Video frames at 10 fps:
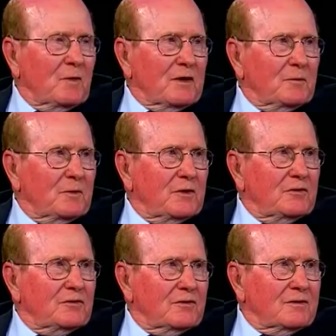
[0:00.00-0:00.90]
on the
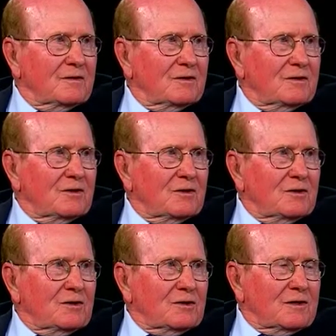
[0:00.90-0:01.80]
beach and
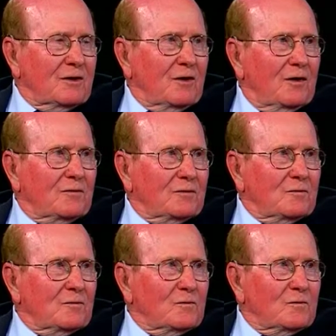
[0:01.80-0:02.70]
got off
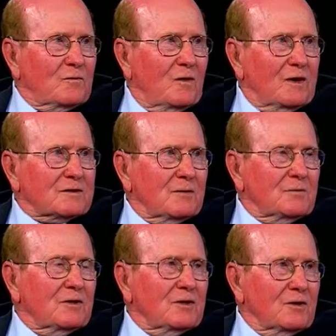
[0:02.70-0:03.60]
and walked up
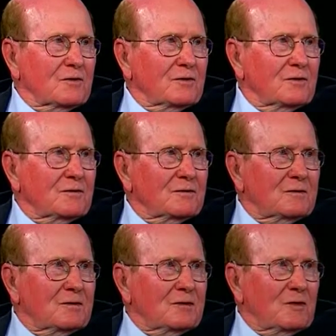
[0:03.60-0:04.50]
the hill to a,
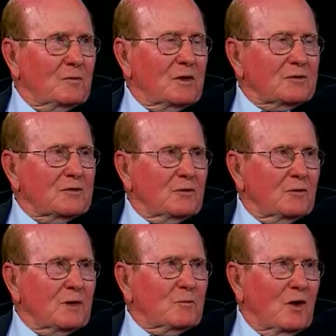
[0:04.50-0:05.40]
a bunch of the
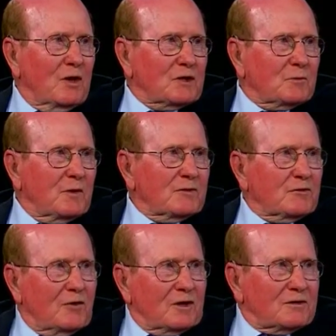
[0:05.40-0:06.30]
Red Ball Express
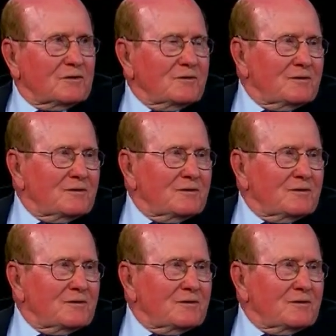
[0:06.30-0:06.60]
trucks.